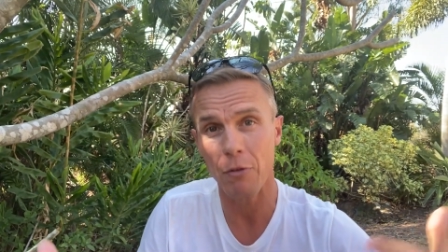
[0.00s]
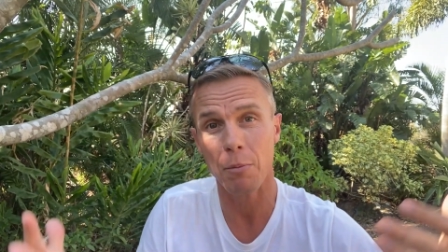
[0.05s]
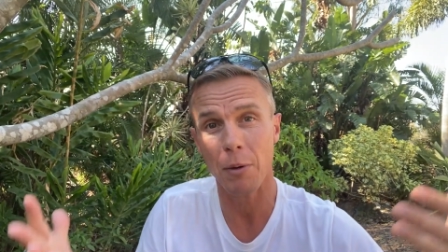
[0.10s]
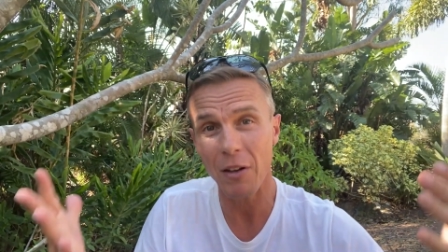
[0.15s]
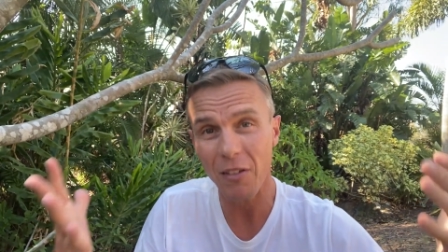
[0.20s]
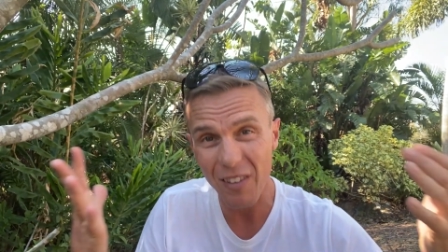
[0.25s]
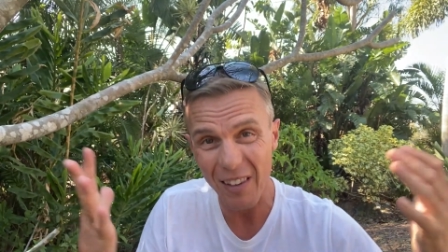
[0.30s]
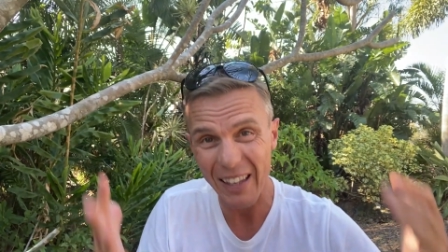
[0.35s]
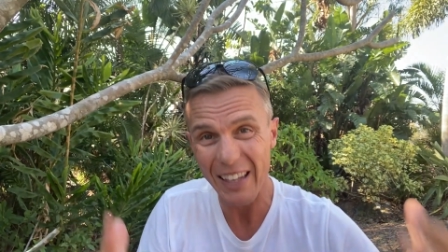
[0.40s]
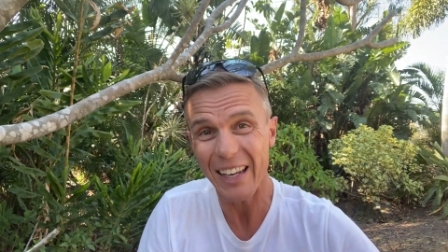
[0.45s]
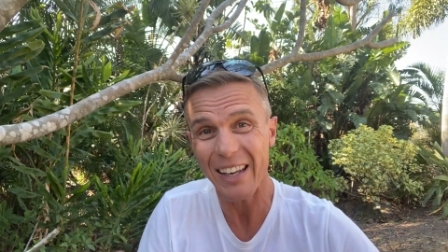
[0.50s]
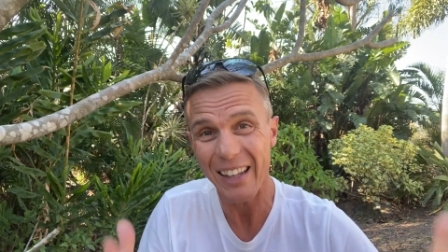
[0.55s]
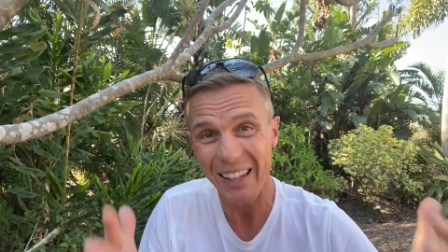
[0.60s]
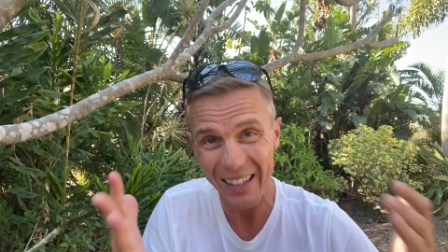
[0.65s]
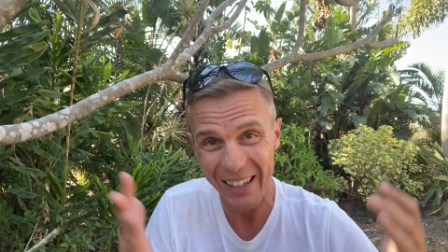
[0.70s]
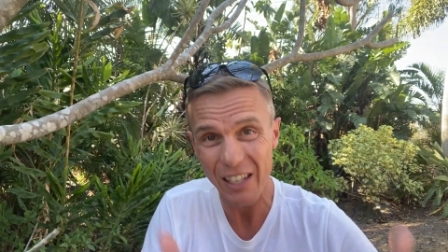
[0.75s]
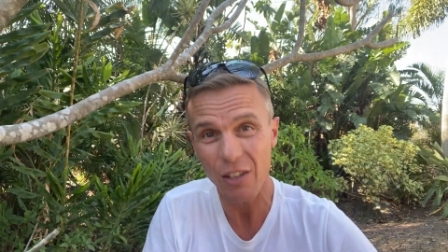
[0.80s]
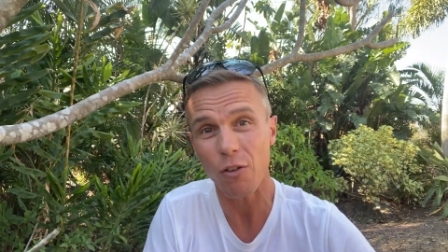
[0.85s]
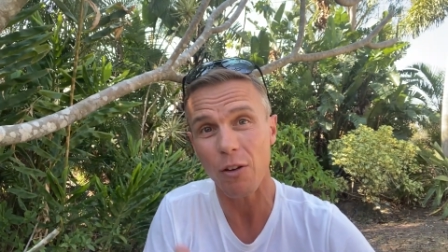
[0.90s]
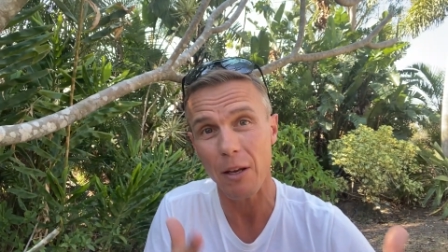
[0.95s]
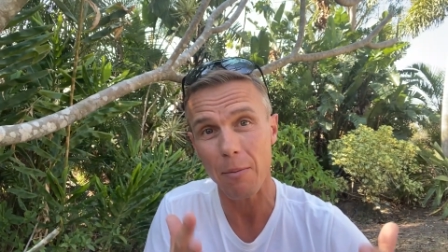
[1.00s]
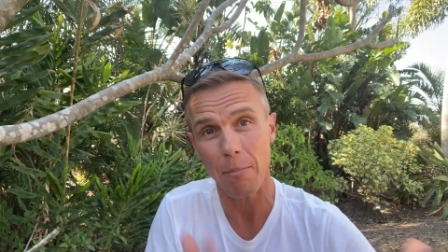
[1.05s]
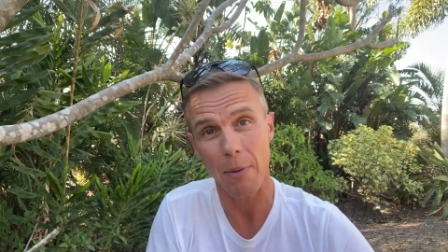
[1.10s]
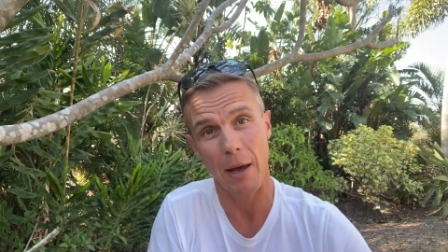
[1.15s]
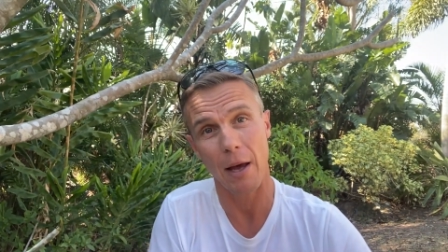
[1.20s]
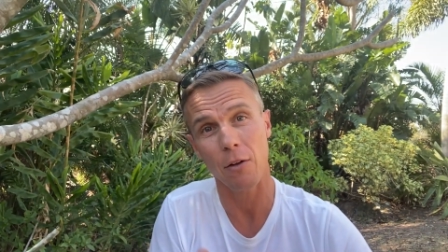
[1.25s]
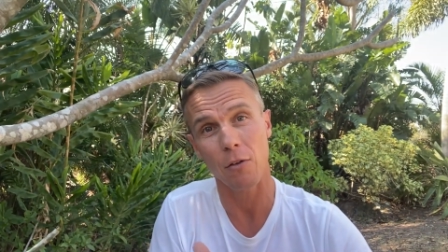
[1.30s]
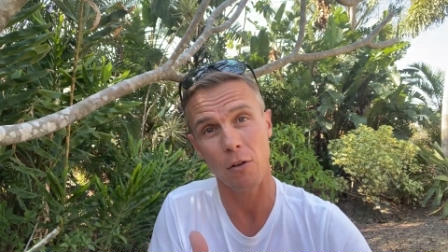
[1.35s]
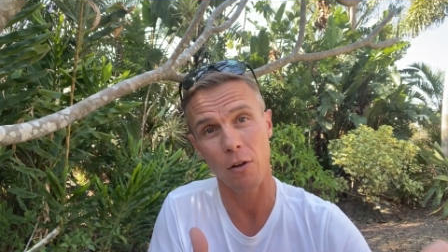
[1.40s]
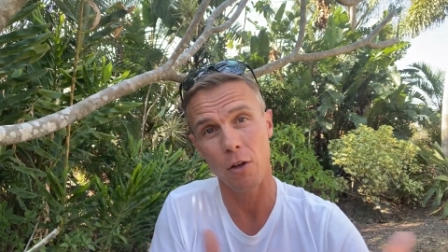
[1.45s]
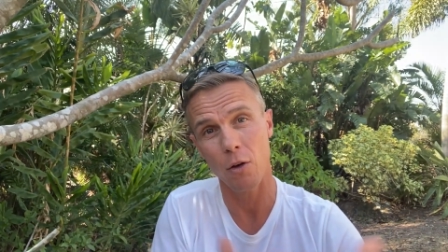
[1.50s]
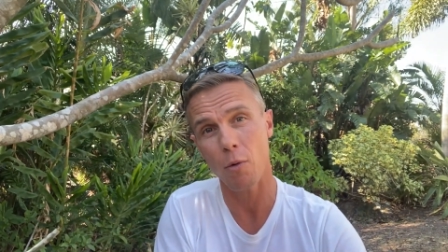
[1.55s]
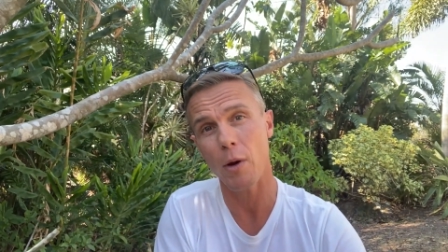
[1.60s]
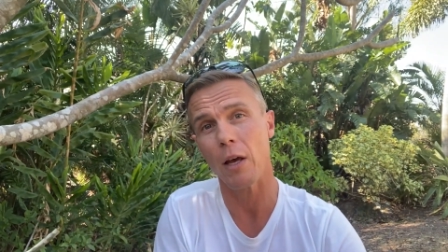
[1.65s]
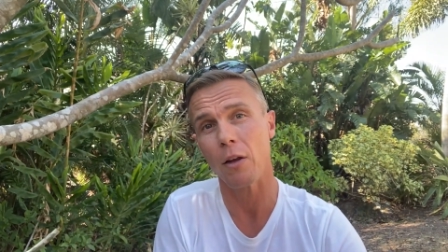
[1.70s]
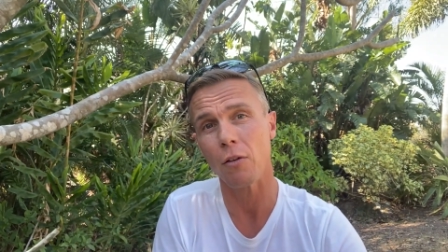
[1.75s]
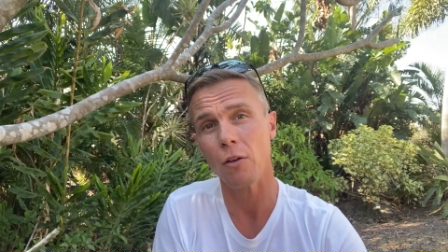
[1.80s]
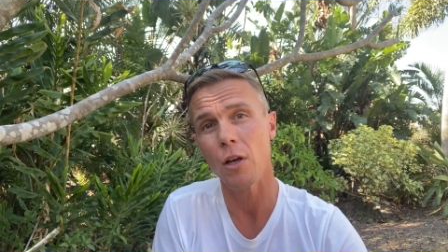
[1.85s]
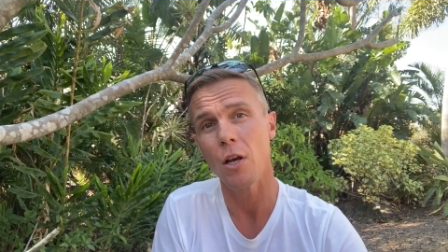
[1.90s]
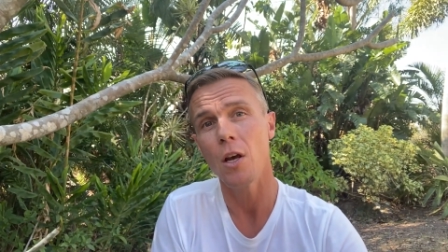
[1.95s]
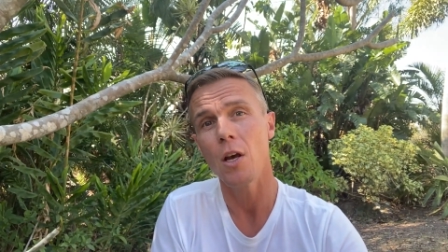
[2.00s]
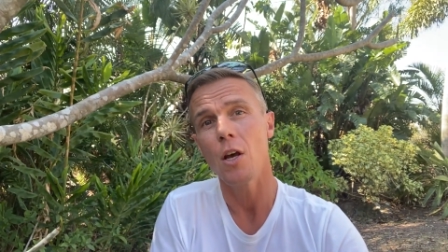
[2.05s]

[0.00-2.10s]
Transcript: but it's legal literally in parts of the US.